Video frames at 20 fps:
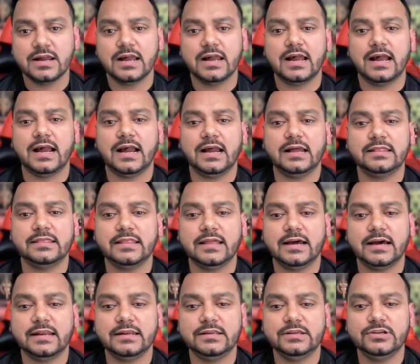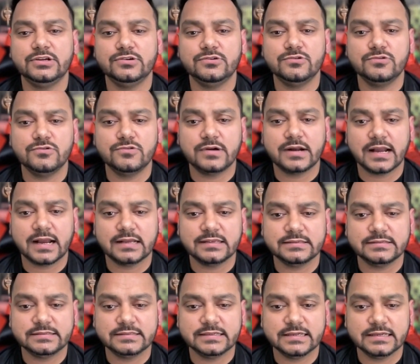and then you can
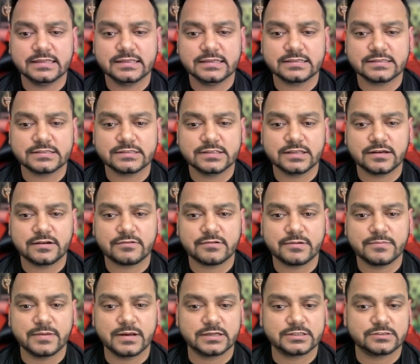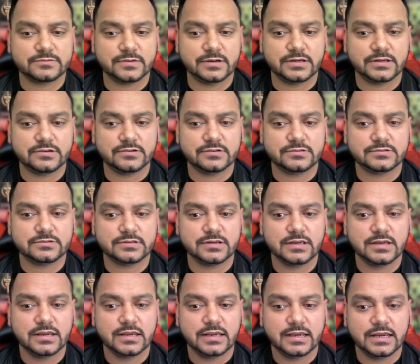see this, the remix videos.
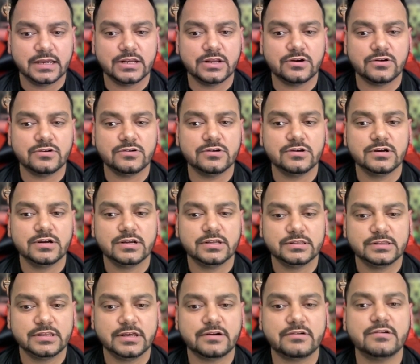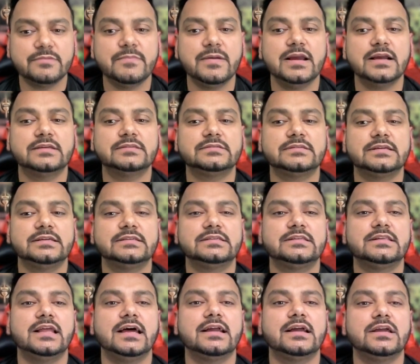The remix is
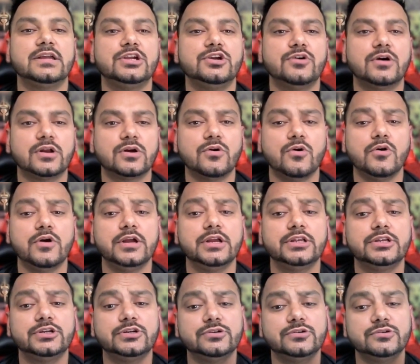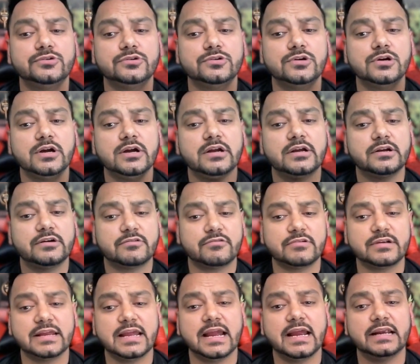like you are going to
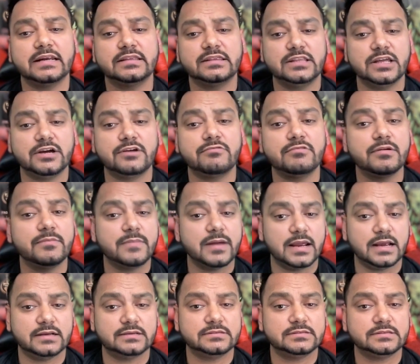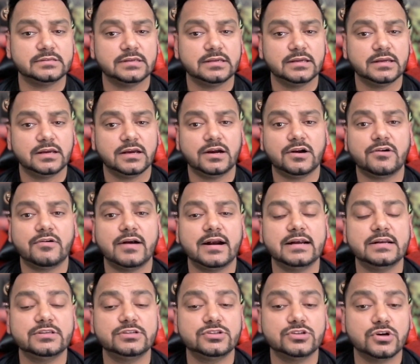create the remix. All
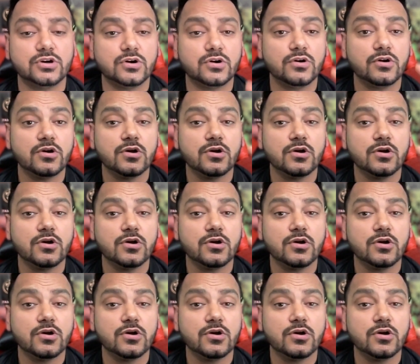right, so